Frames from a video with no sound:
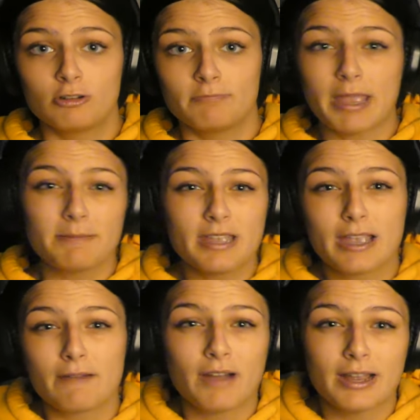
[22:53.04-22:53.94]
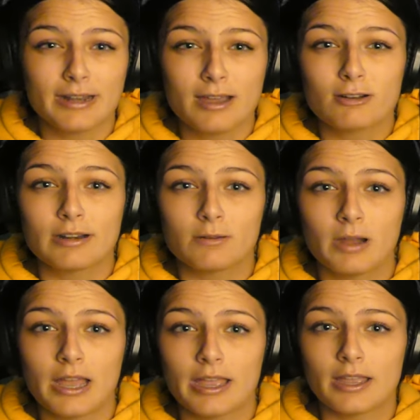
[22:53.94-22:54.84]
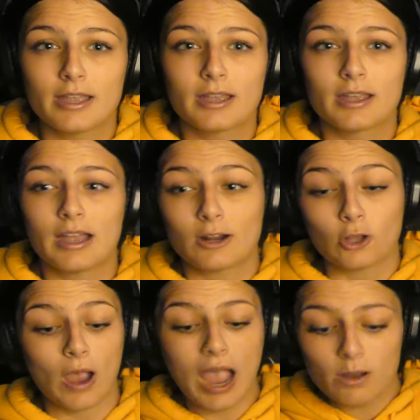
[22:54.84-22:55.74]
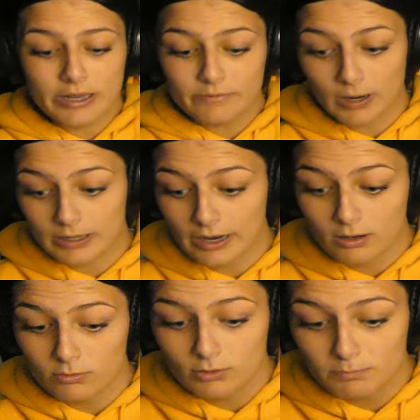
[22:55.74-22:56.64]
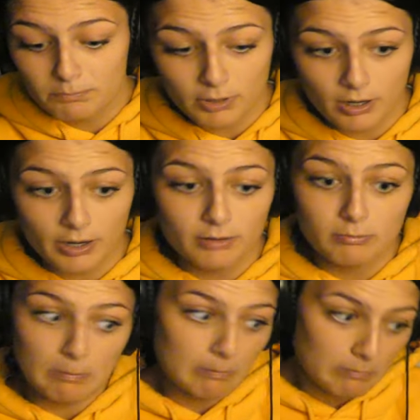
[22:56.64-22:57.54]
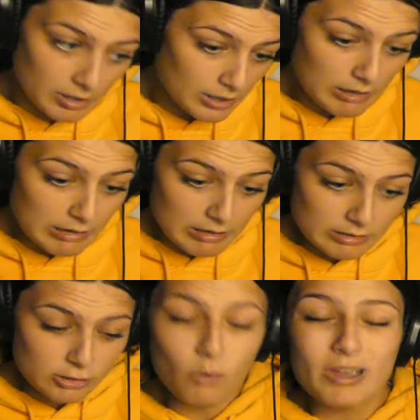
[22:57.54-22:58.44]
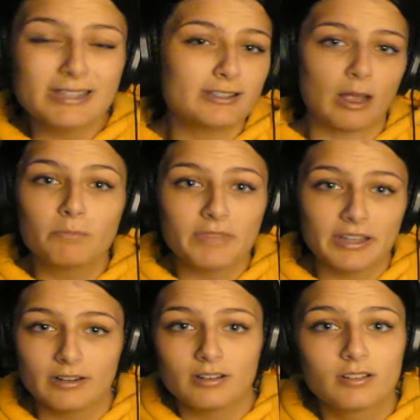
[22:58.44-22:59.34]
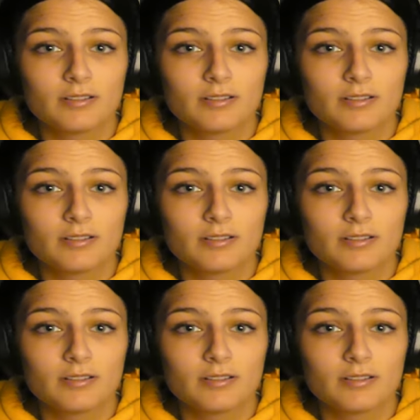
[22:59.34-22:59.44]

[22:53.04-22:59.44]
Maybe he could find out in a way. I don't know how he'd find out, but it's always something.